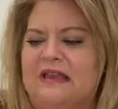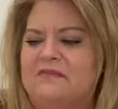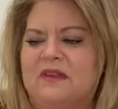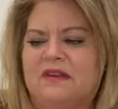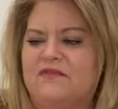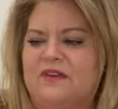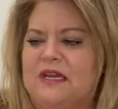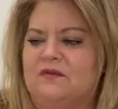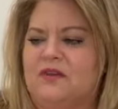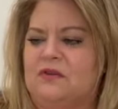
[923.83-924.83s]
I'm not a fan
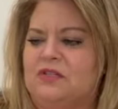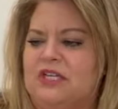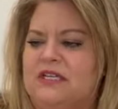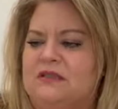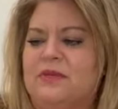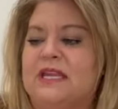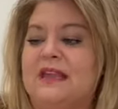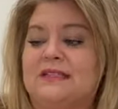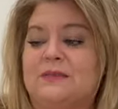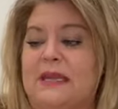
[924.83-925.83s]
of goat cheese, but
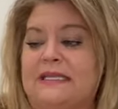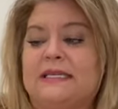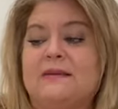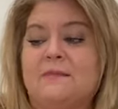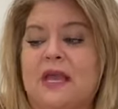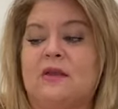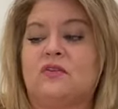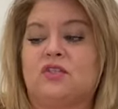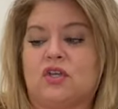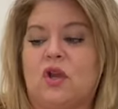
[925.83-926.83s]
yeah, spicy, mild,
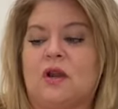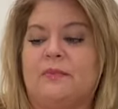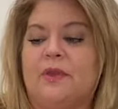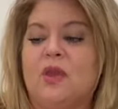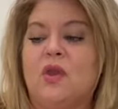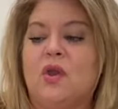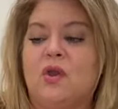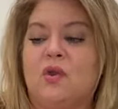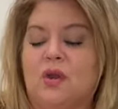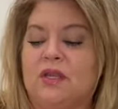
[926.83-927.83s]
sharp,
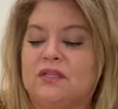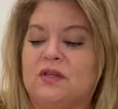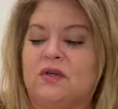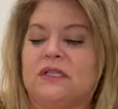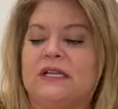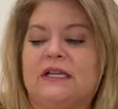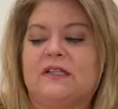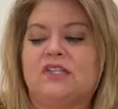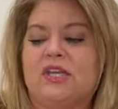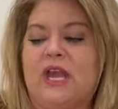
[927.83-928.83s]
gorgonzola,
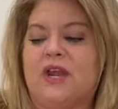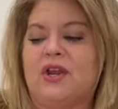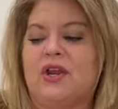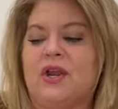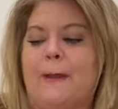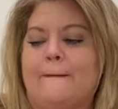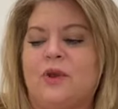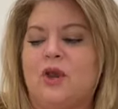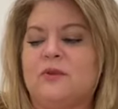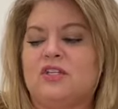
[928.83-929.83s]
cheddar,
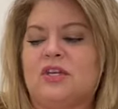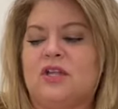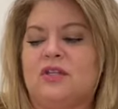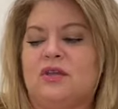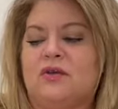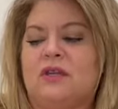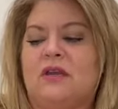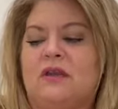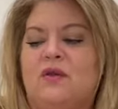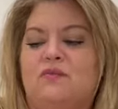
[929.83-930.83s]
parmesan,
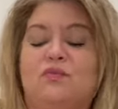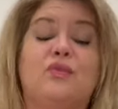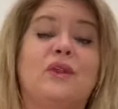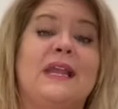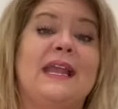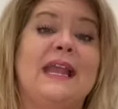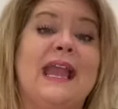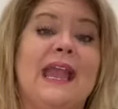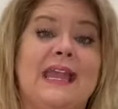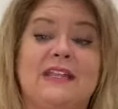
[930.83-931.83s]
Gouda, brie,
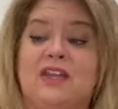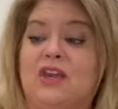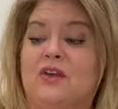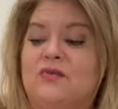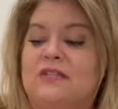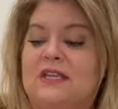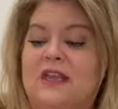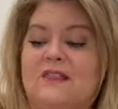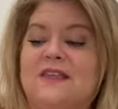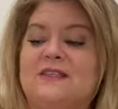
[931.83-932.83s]
and goat.
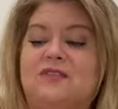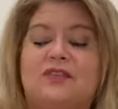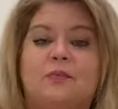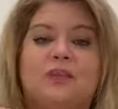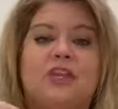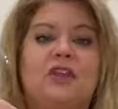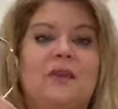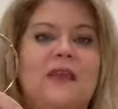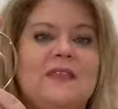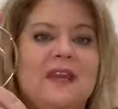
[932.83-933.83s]
These are super cute.
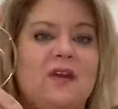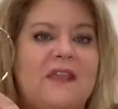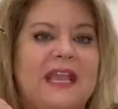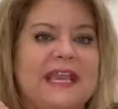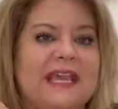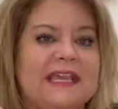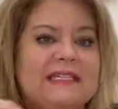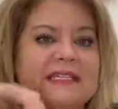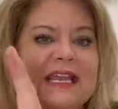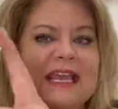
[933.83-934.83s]
And then on the end,